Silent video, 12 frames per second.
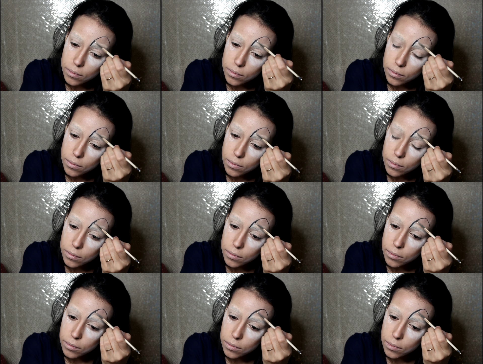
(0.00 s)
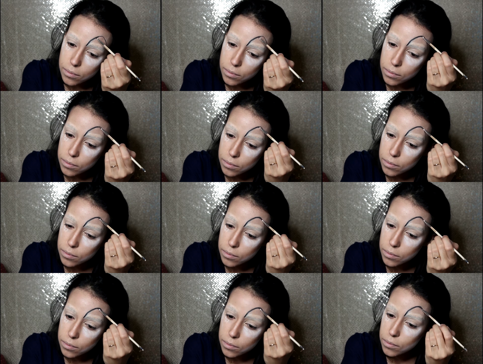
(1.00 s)

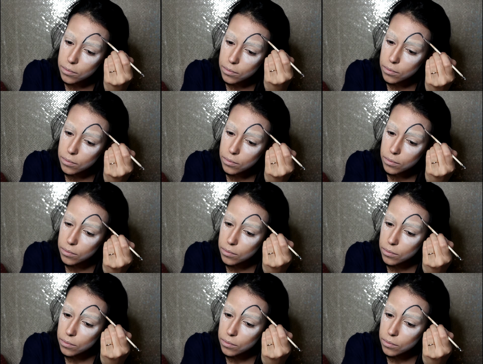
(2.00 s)
Nothing is said.